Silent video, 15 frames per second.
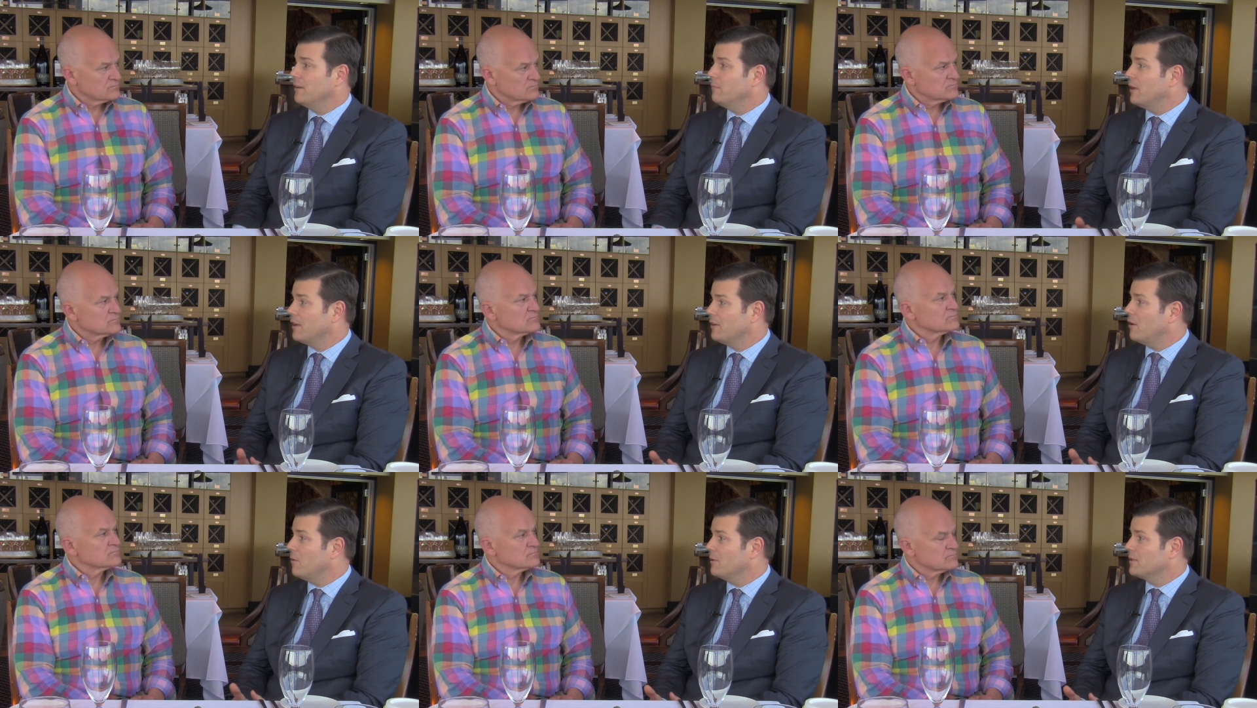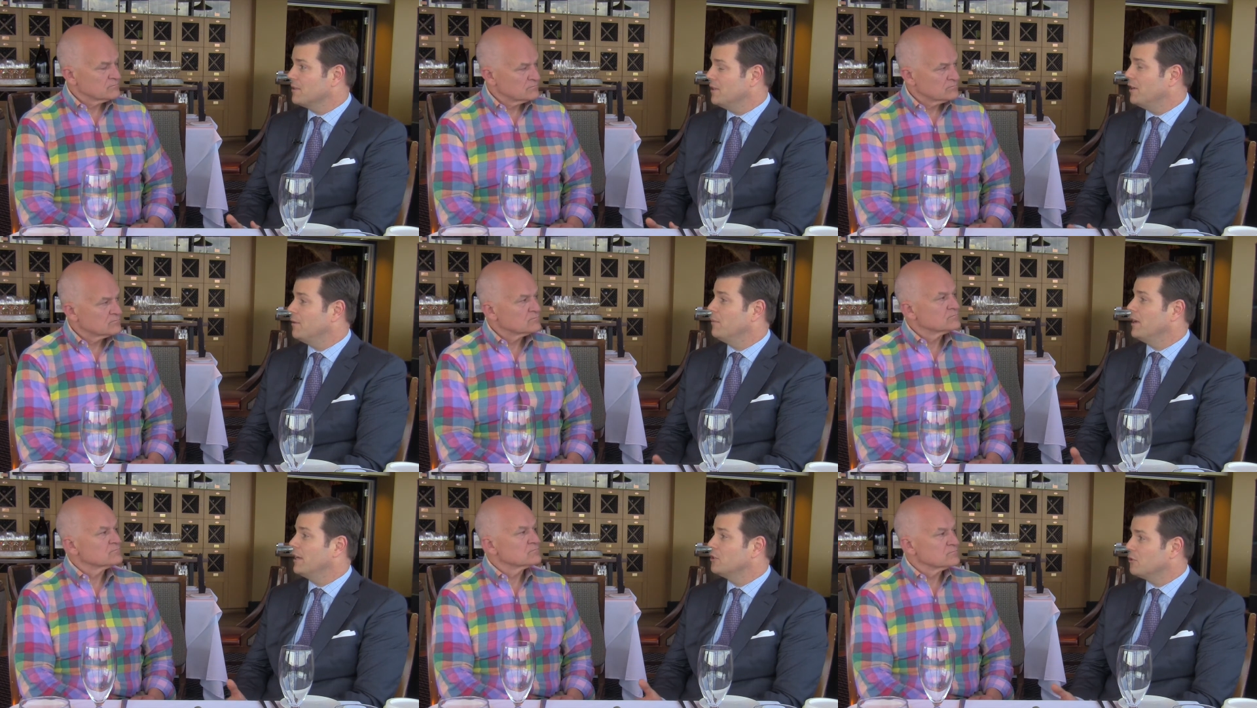Speaker 1: and I'm not always
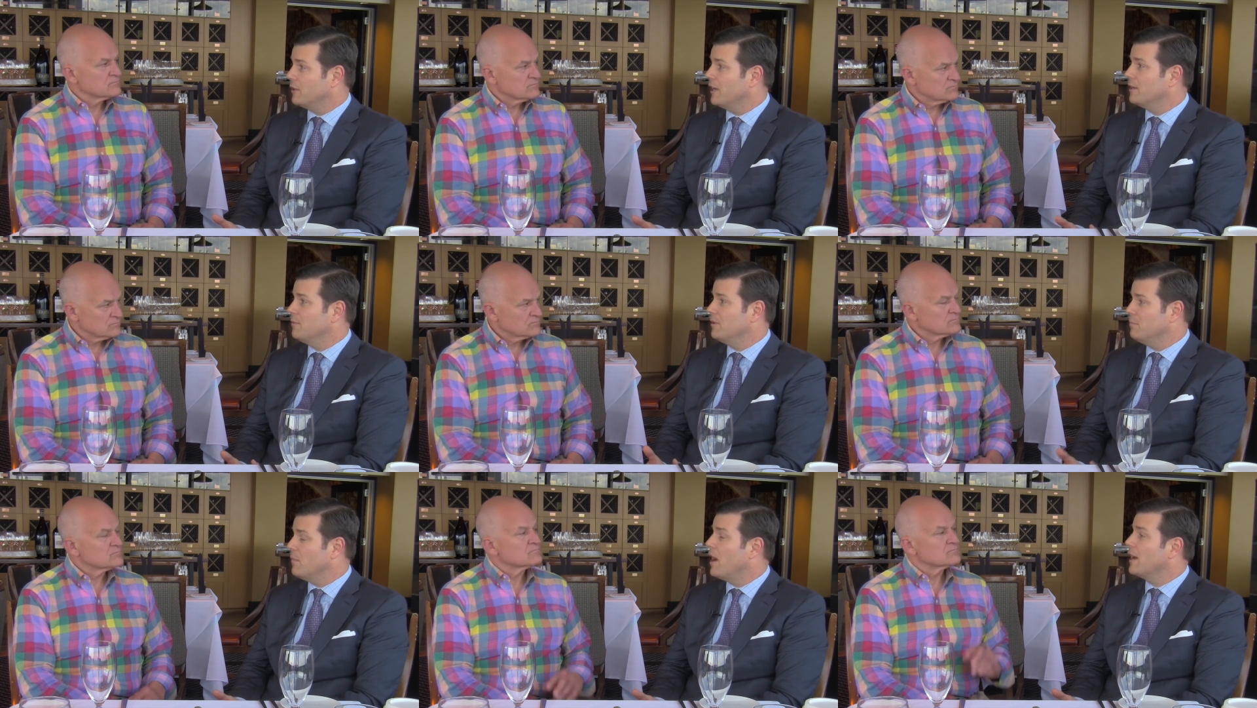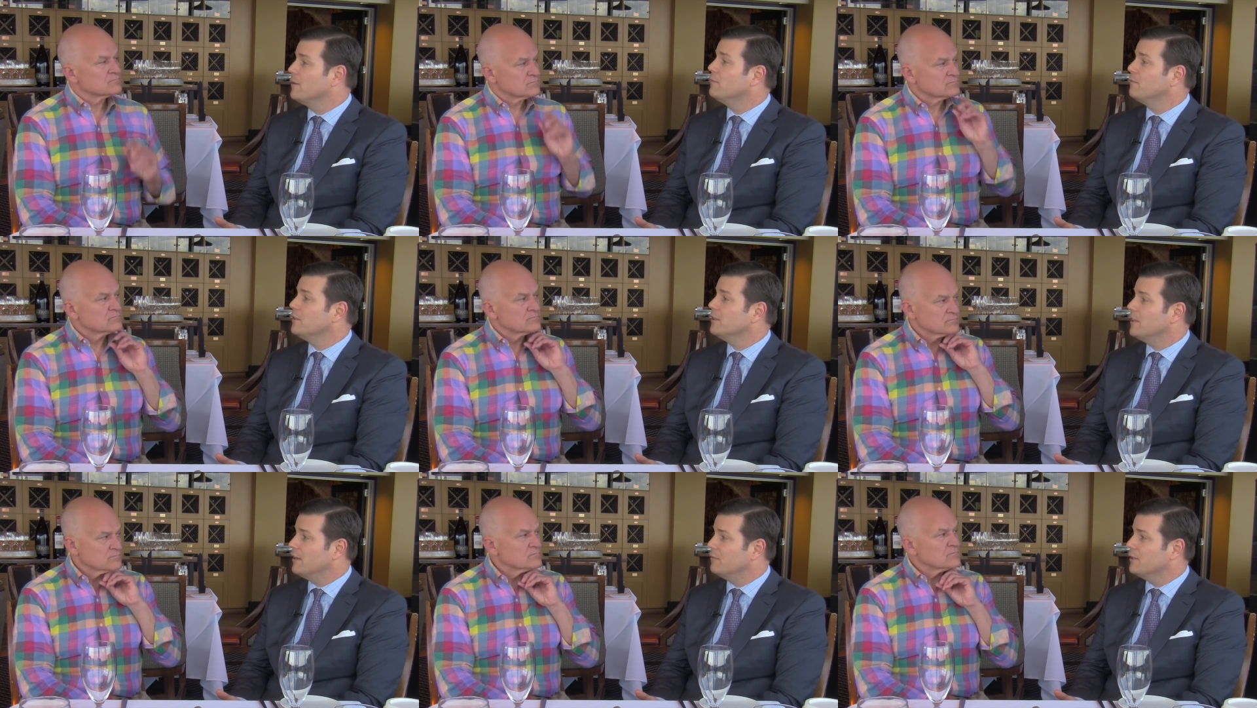there, but I try to be
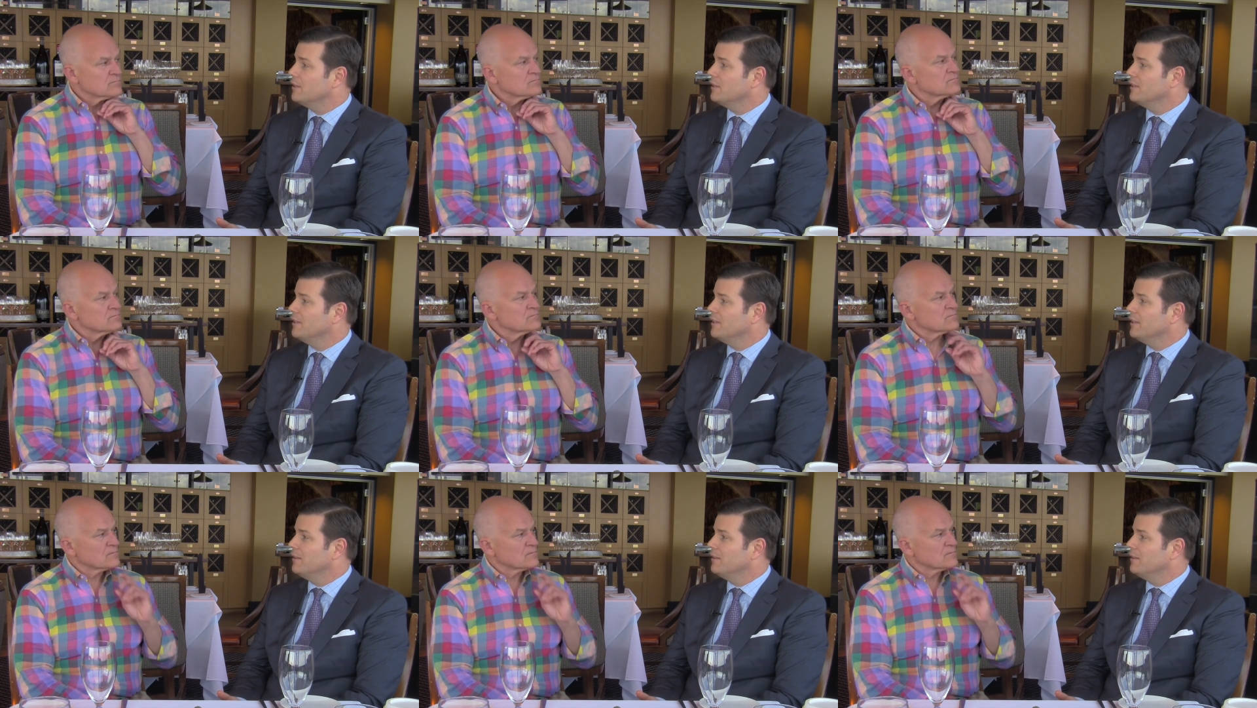mindful of it,